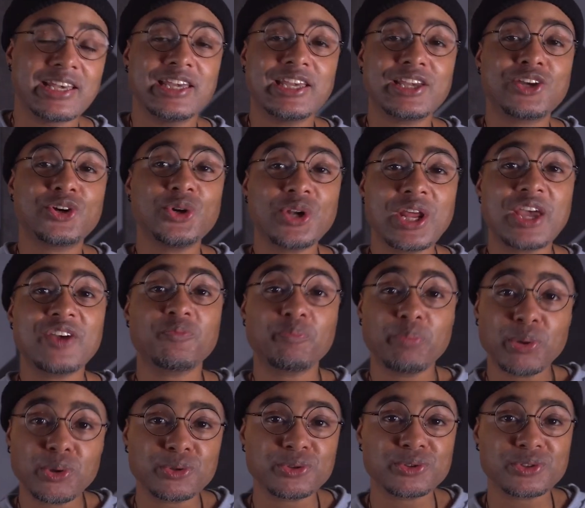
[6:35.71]
It could have
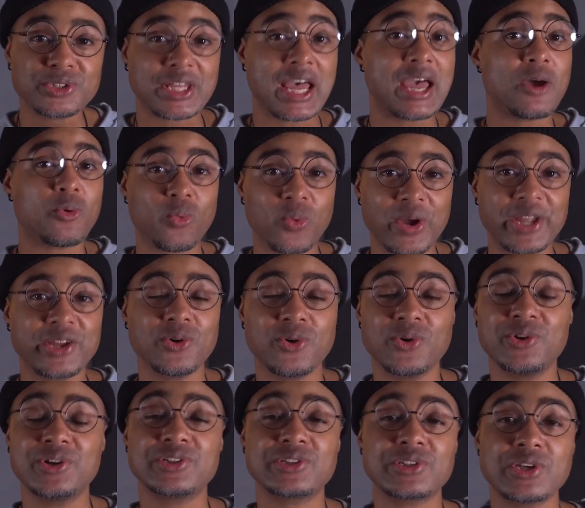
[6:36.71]
pulled that weight
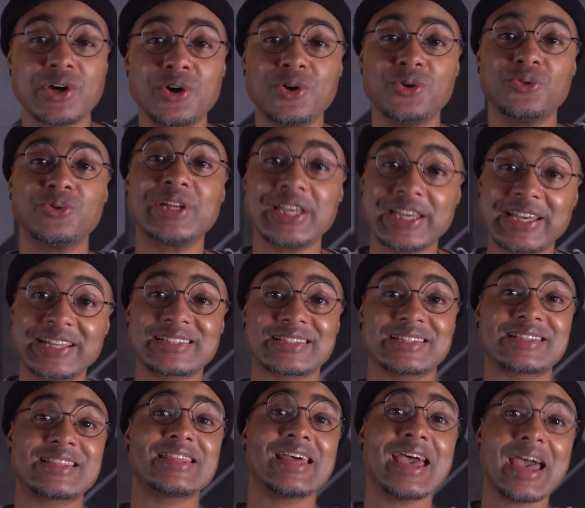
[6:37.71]
on its own. It's
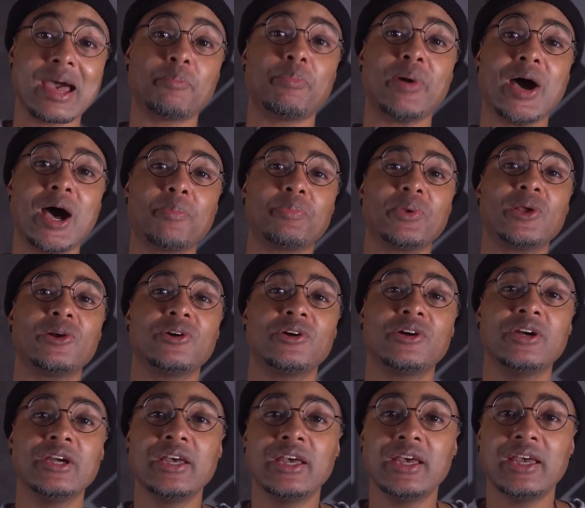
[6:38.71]
that
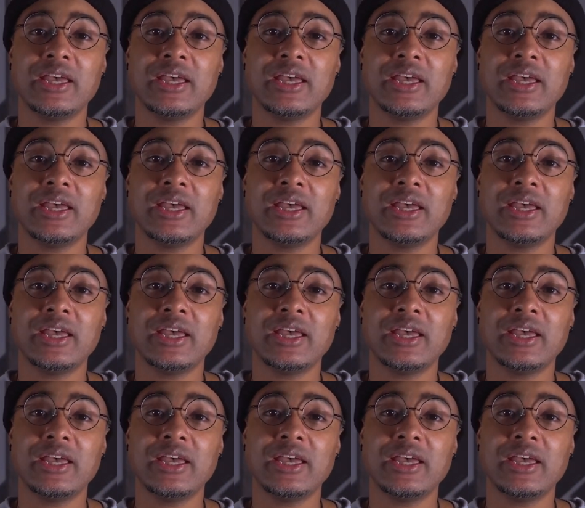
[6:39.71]
popular.